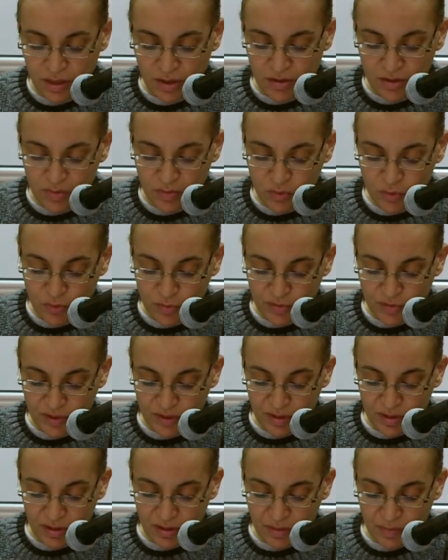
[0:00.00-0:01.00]
removed
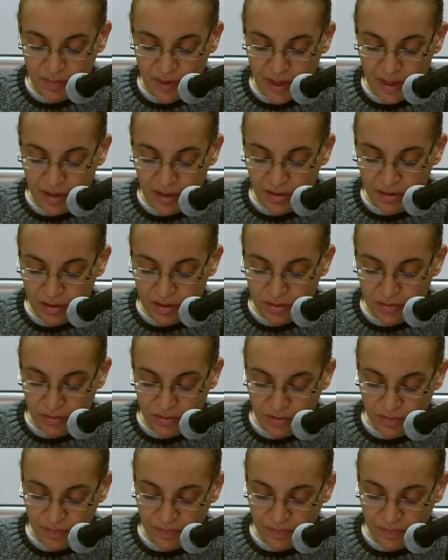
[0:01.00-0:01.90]
in the background.